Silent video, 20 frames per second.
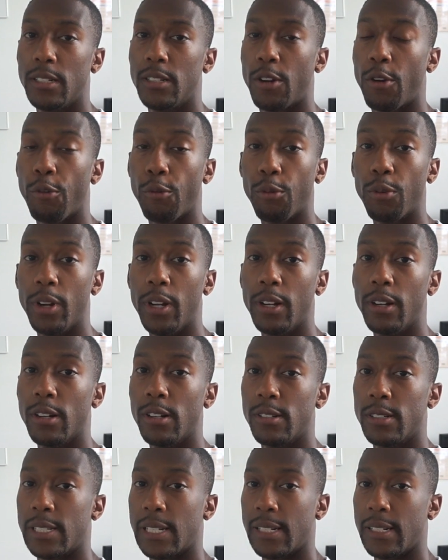
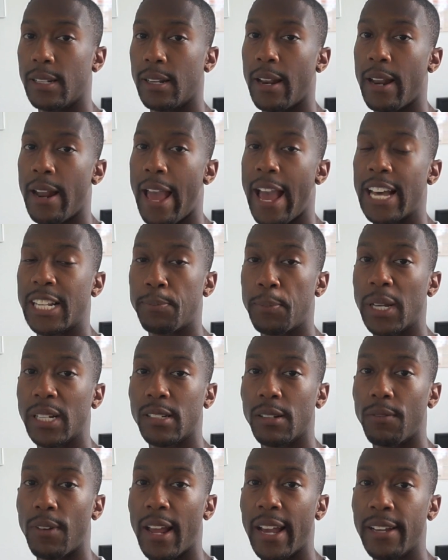careers and aspects
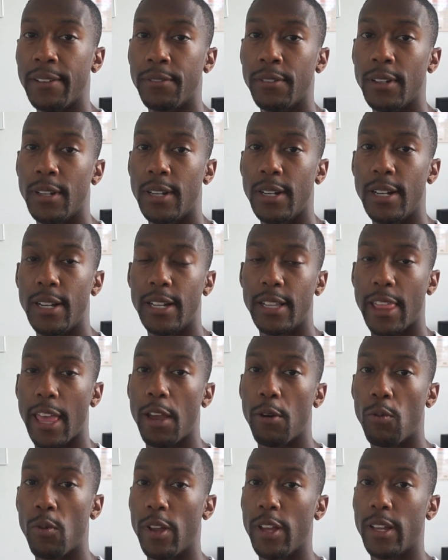of life.
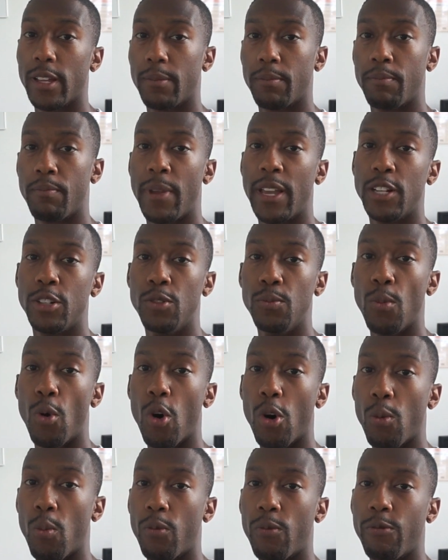That way it makes you
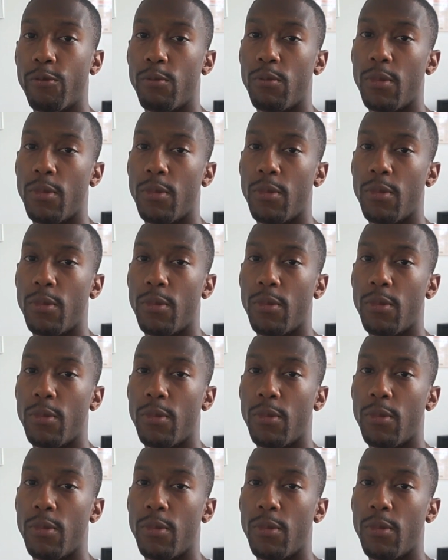more